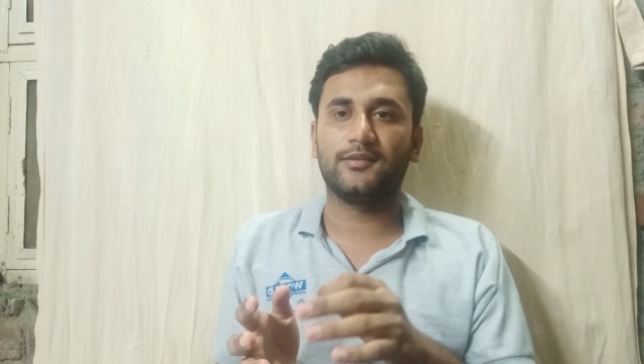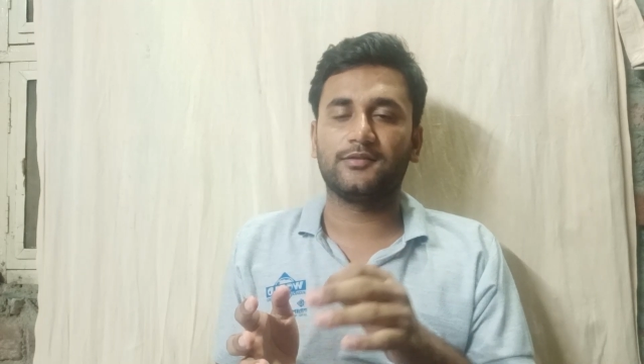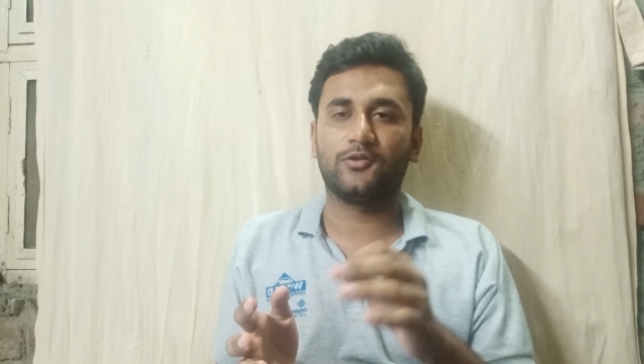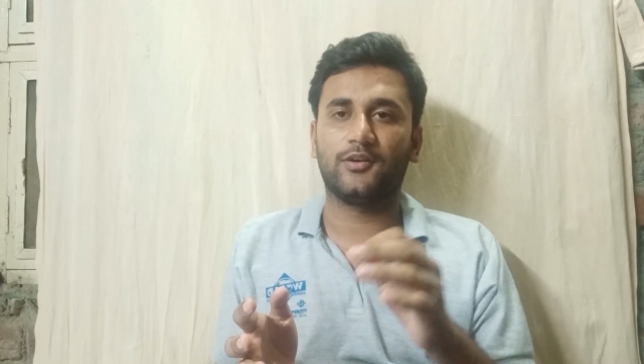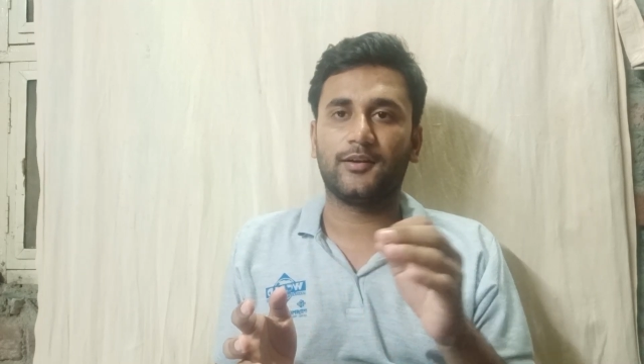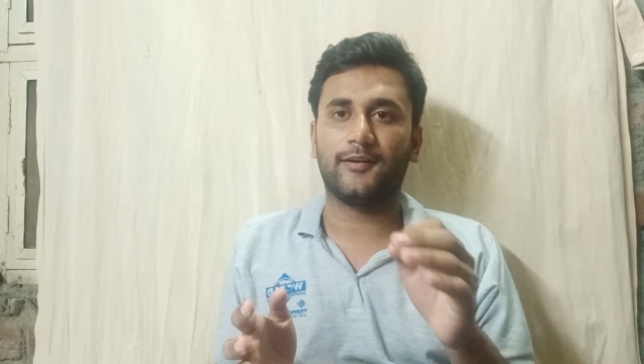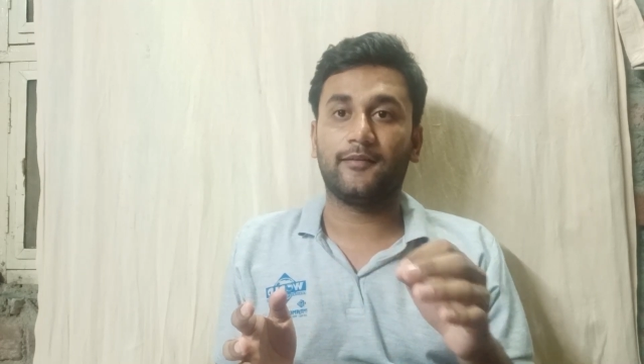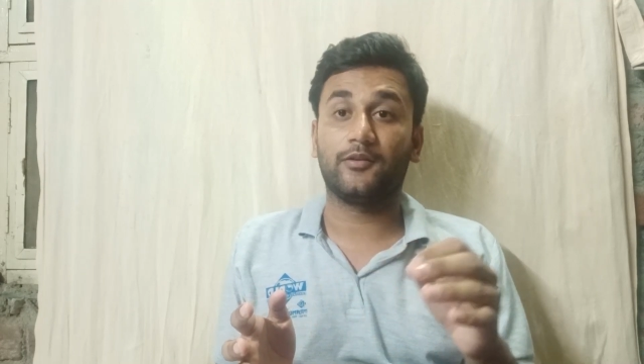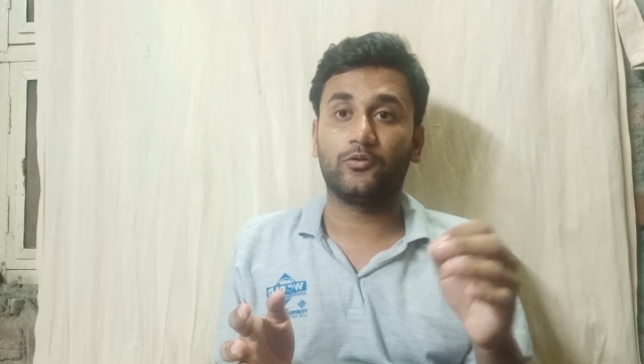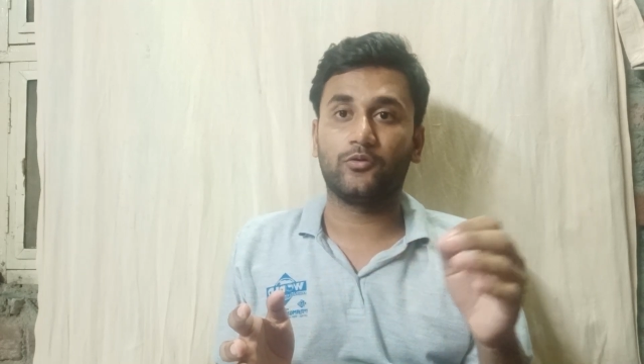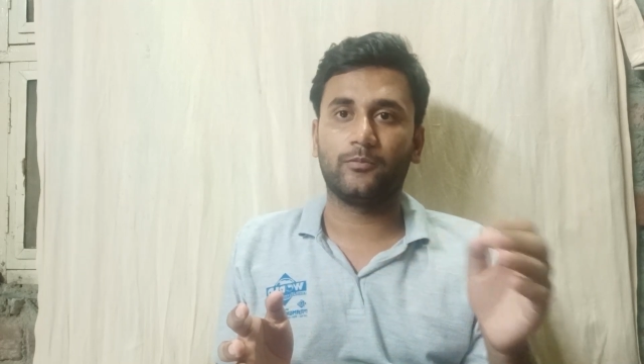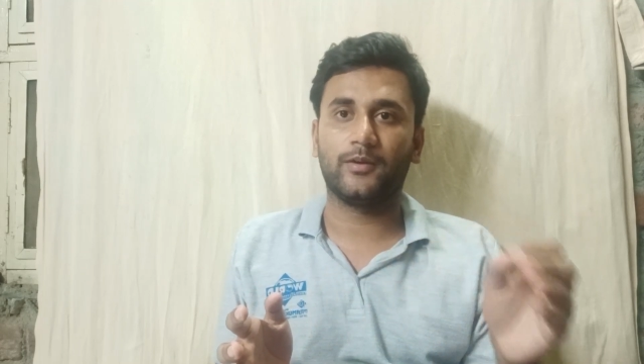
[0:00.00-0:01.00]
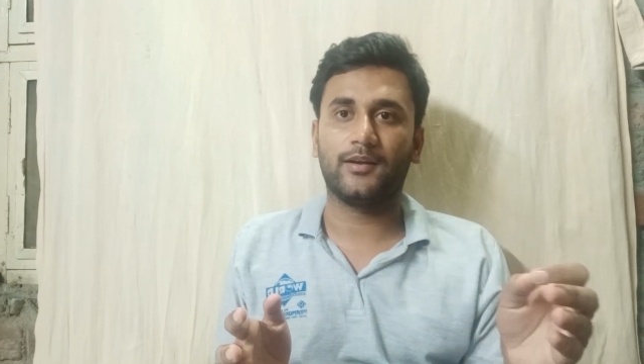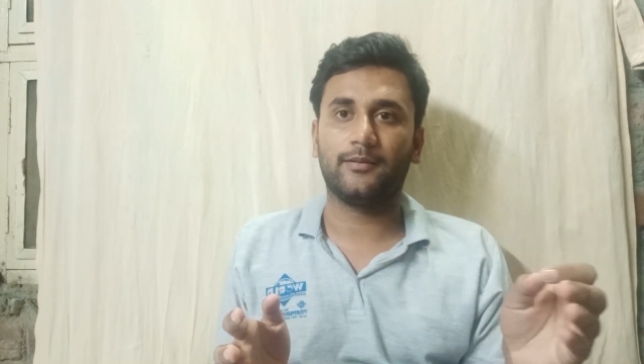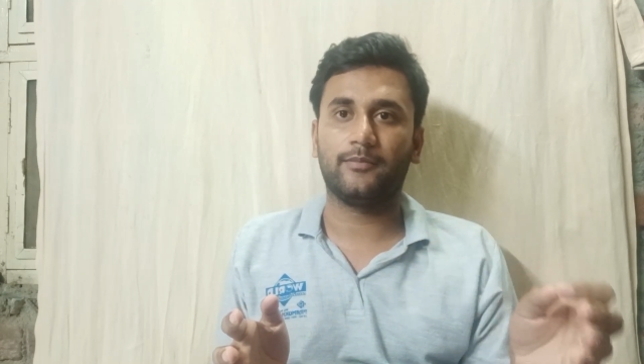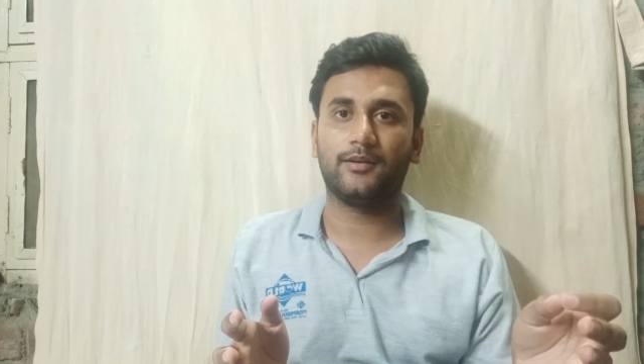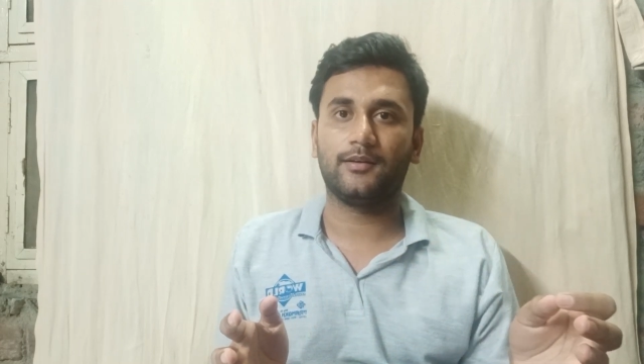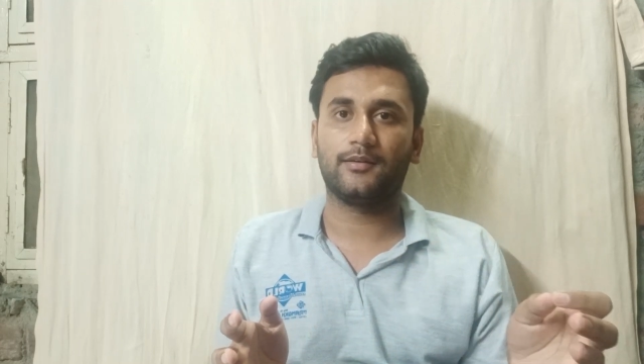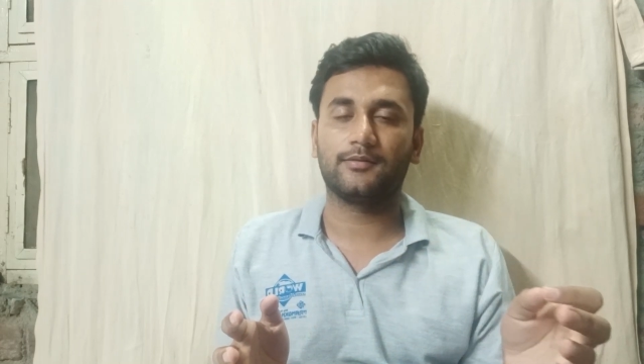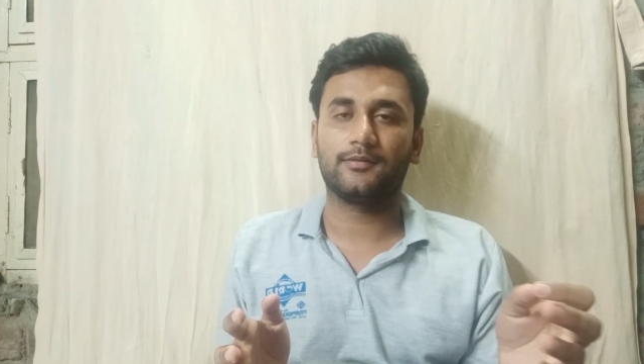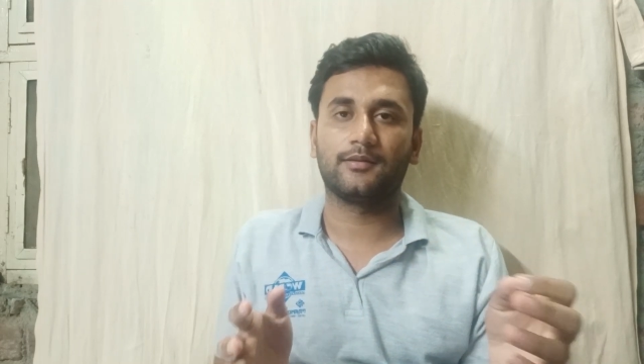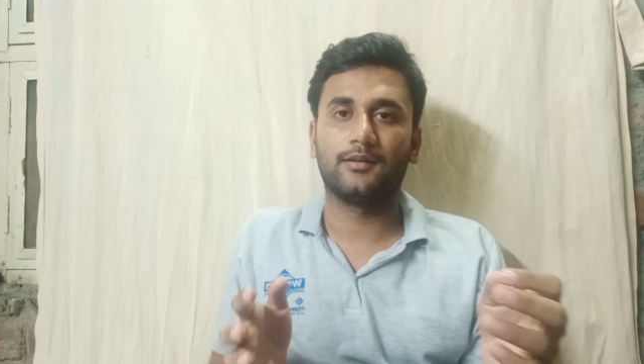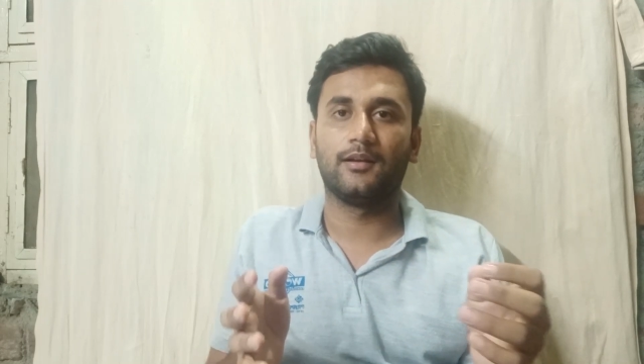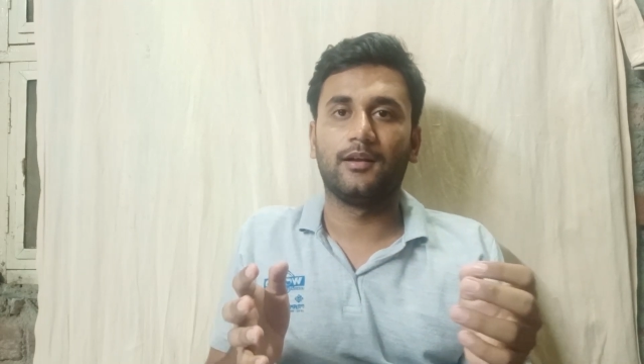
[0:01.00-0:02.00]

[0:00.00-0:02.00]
is not having too many meanings.